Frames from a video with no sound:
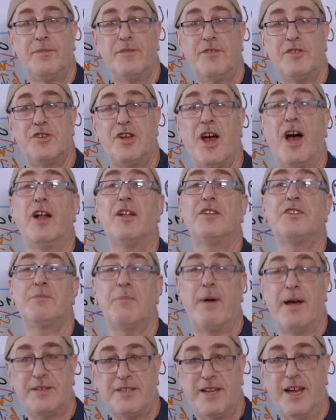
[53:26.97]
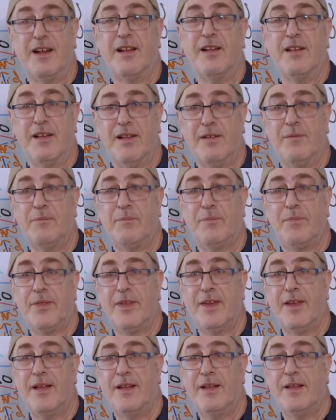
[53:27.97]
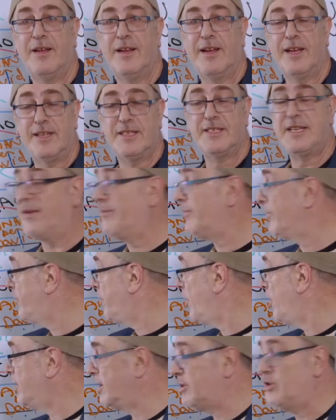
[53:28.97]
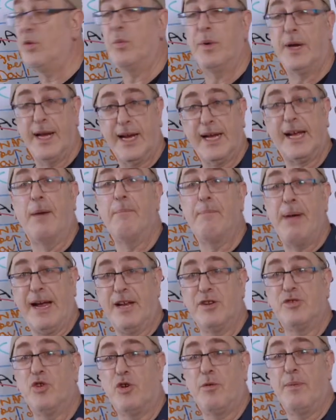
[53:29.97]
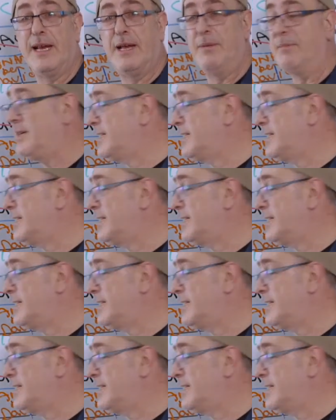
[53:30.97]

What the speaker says: Charles Martel in 732. We're going to come back and talk about him in